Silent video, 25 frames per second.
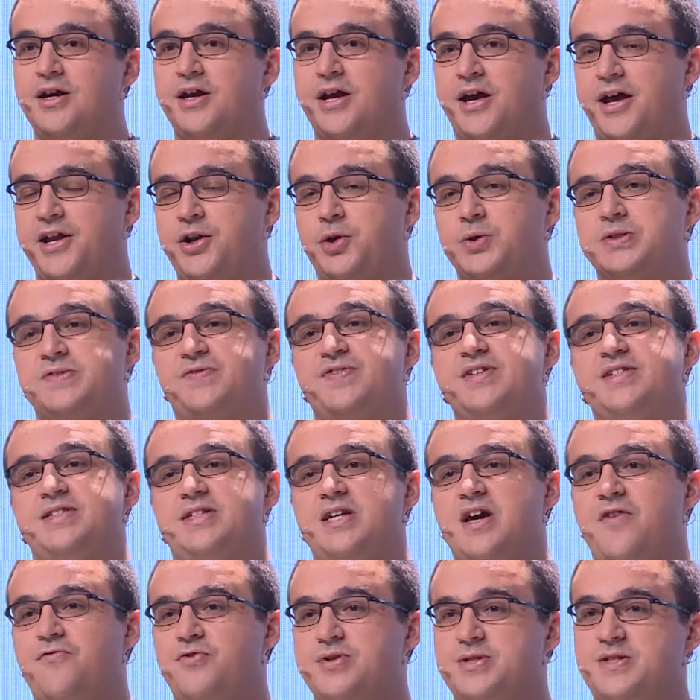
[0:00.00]
and those
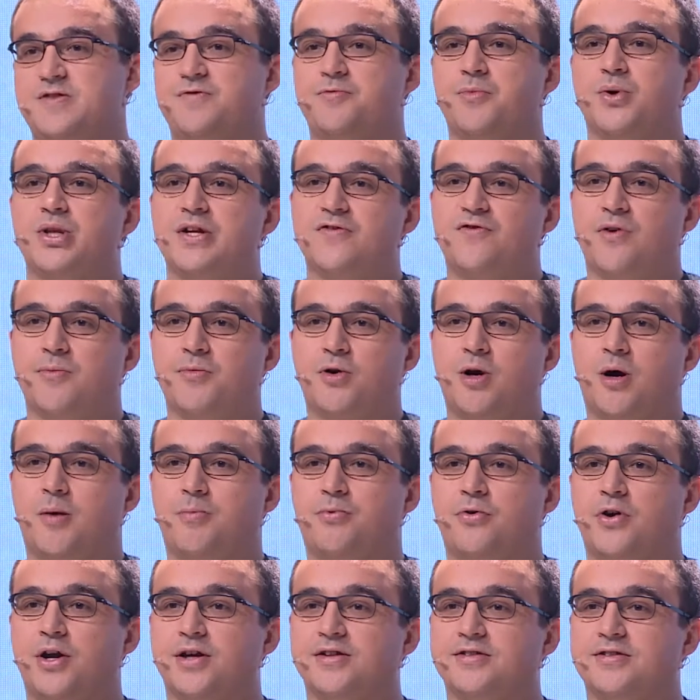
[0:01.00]
VC have received money from
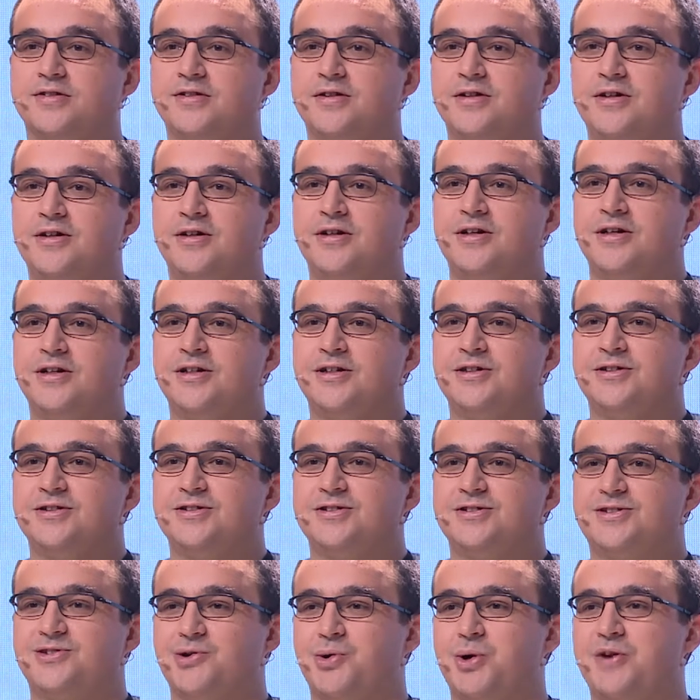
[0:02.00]
corporates.
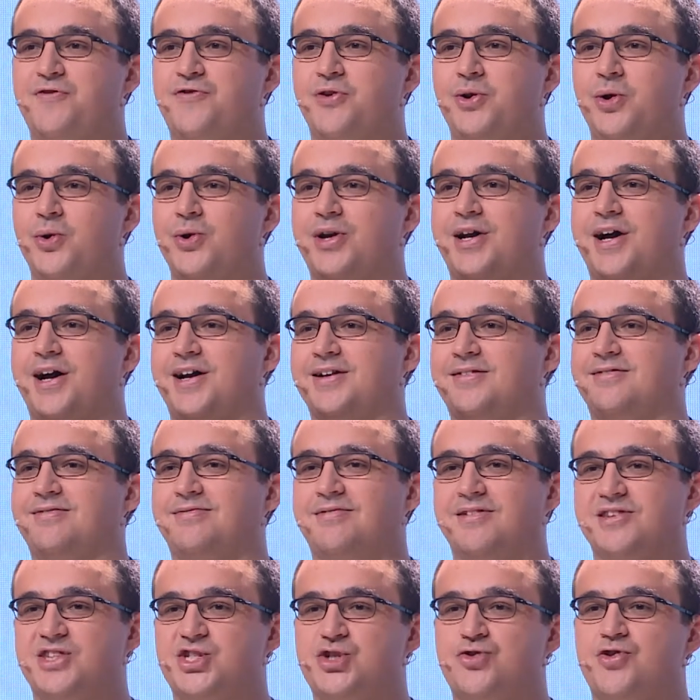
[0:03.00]
So if you look at
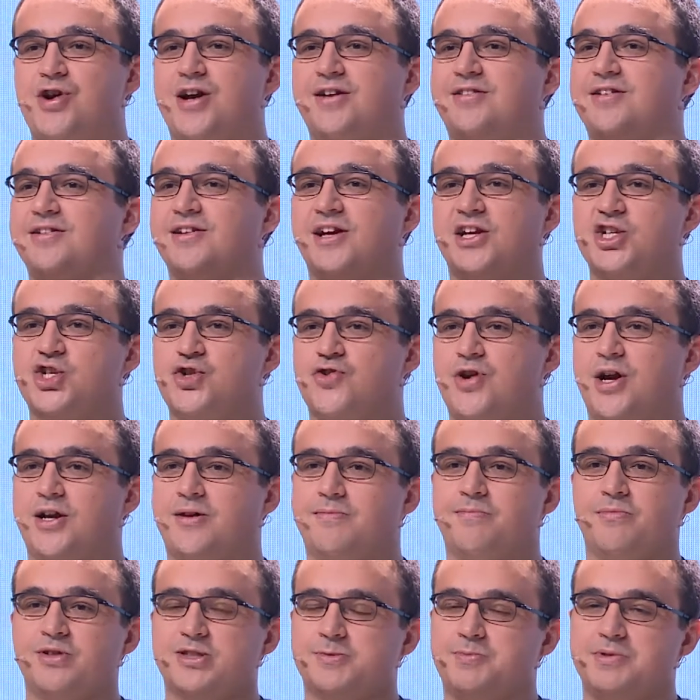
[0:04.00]
direct and
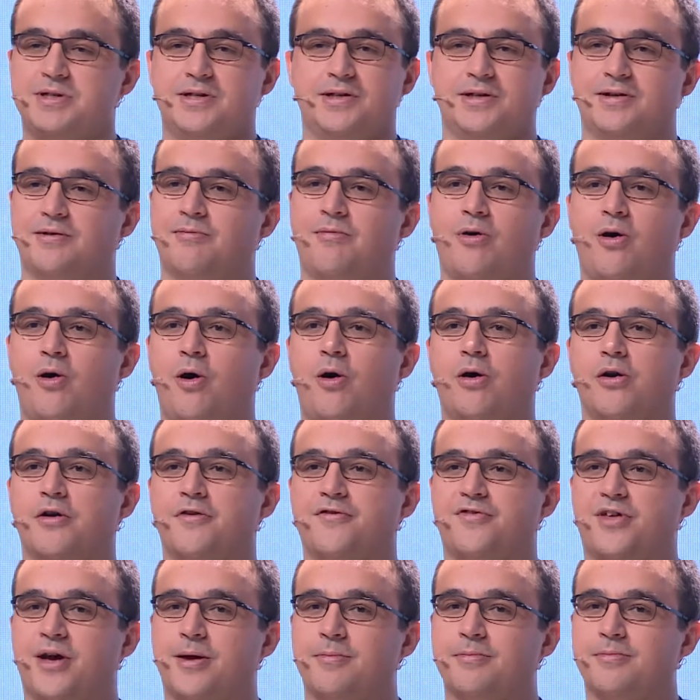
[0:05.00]
indirect, must be all
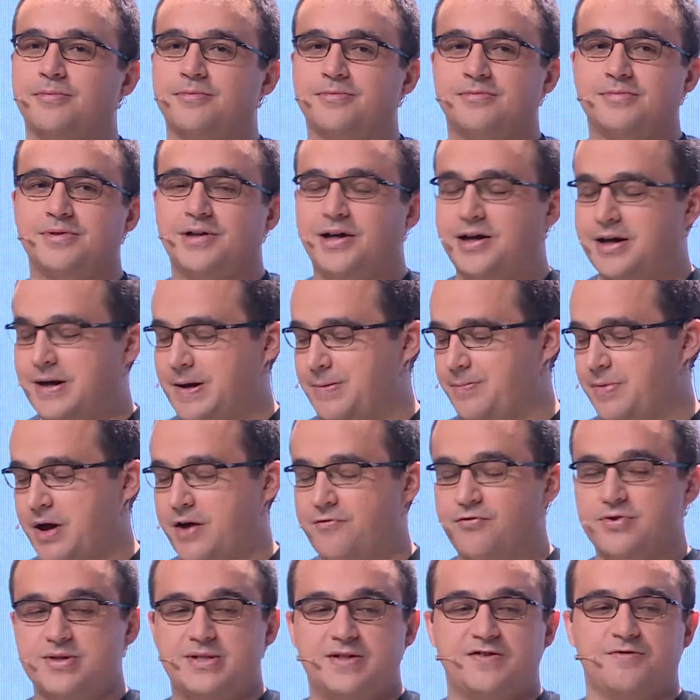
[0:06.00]
of them
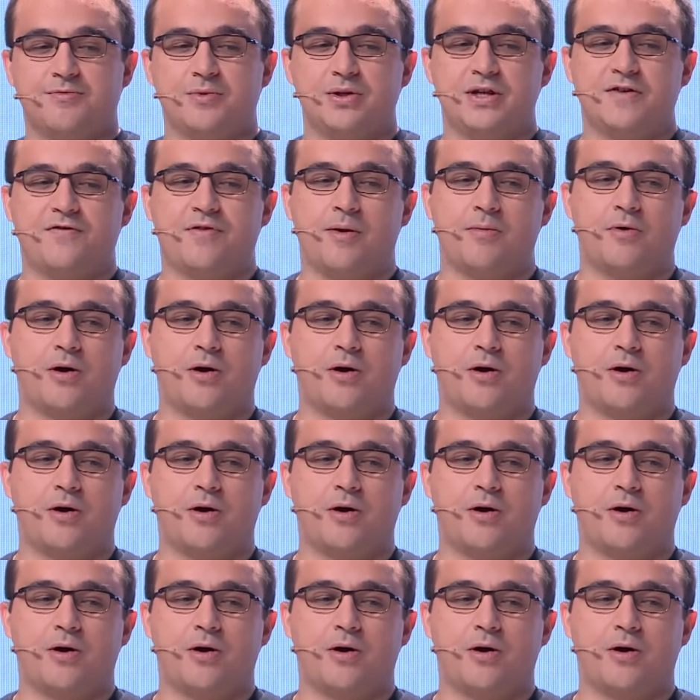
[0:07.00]
have received money from